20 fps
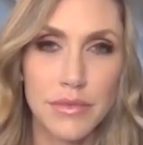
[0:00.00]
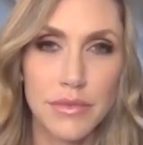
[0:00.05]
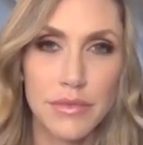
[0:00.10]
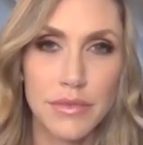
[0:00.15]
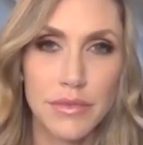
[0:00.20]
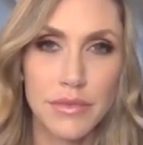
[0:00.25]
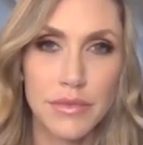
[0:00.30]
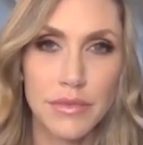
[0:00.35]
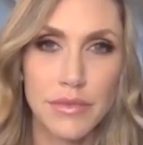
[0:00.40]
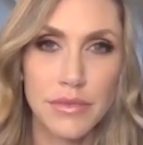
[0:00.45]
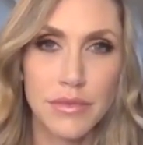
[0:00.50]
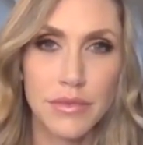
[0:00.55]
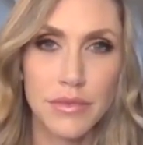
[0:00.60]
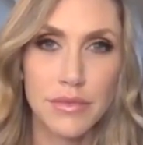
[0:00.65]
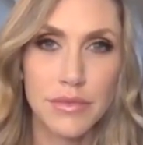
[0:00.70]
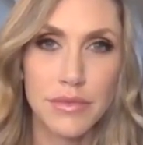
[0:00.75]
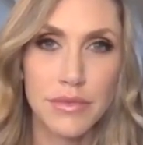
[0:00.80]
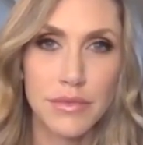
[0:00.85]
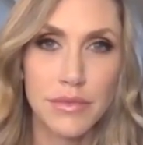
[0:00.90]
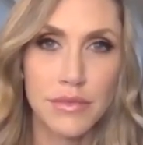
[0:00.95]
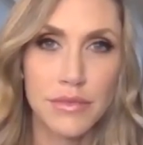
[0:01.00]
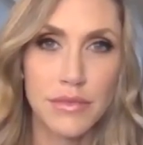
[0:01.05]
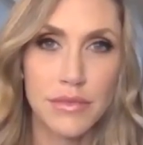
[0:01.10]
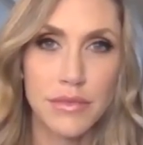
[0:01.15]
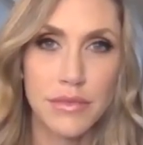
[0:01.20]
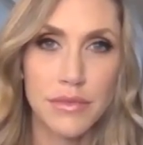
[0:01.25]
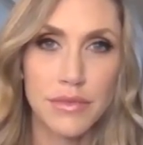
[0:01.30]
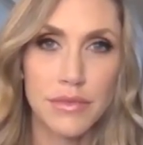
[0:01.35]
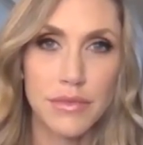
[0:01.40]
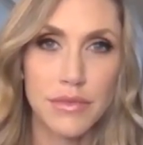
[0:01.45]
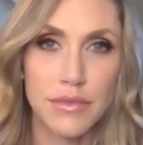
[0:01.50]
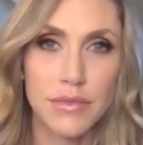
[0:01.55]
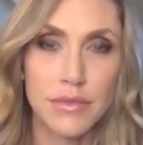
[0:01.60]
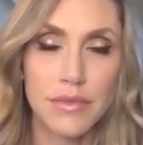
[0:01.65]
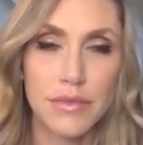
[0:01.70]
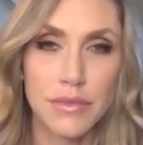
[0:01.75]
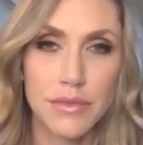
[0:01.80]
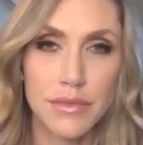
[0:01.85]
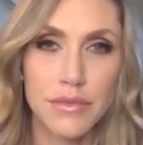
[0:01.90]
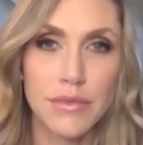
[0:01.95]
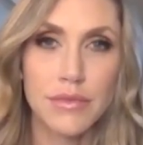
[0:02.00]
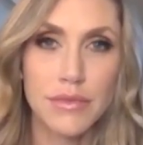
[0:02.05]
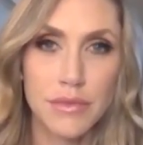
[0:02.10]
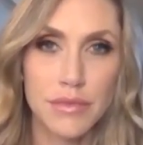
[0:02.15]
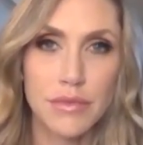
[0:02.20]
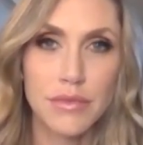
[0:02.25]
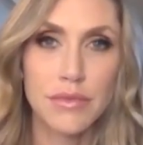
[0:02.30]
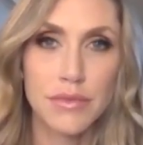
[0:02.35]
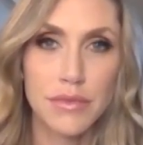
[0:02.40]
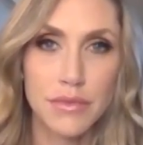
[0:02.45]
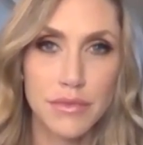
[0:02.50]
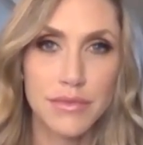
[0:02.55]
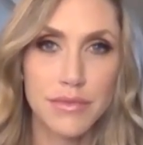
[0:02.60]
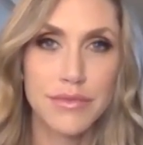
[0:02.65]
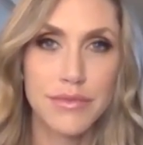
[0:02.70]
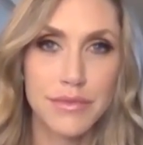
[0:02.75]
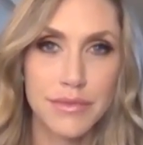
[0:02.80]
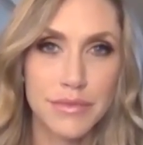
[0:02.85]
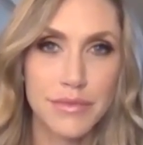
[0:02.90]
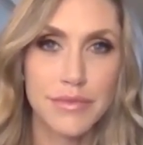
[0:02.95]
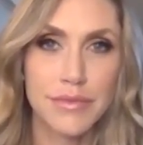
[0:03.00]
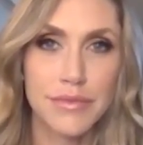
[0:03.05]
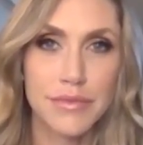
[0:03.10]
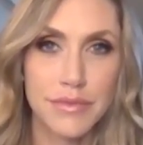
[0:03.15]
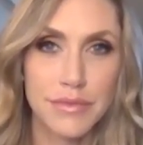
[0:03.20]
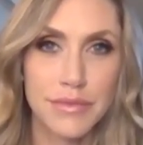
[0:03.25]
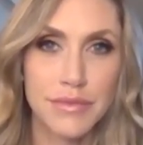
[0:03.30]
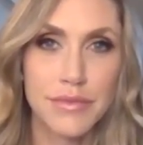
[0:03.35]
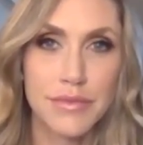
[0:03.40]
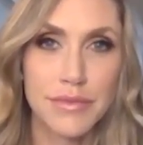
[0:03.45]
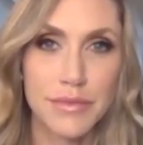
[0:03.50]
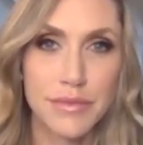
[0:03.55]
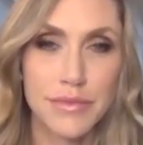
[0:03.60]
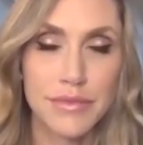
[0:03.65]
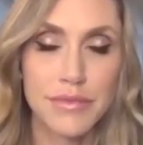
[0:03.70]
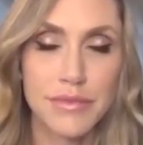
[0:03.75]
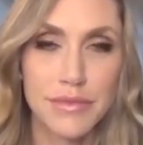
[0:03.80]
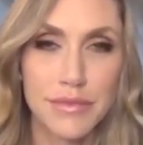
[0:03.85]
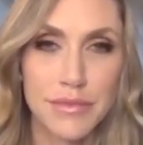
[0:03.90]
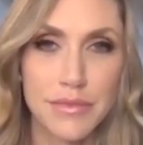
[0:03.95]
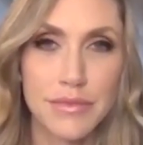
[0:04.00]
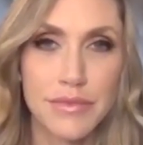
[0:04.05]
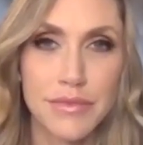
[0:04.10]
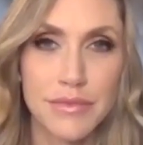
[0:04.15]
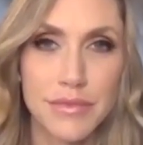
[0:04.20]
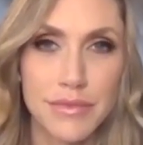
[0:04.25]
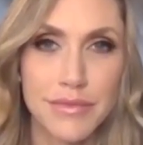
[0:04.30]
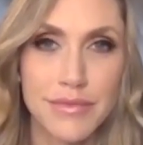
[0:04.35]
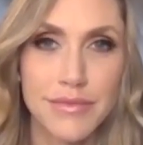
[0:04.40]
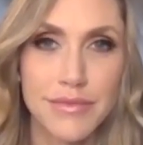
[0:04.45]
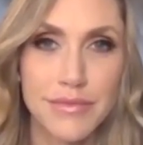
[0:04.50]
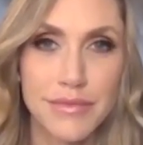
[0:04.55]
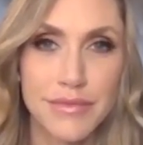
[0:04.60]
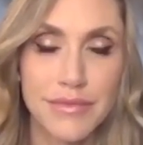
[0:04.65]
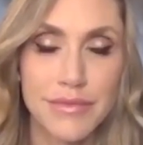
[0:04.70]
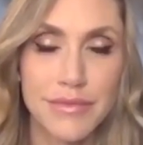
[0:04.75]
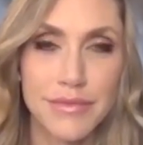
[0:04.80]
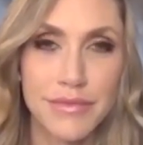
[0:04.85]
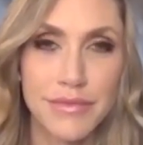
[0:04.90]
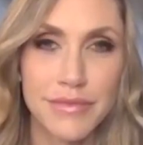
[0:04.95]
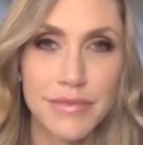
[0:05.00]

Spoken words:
(not speaking)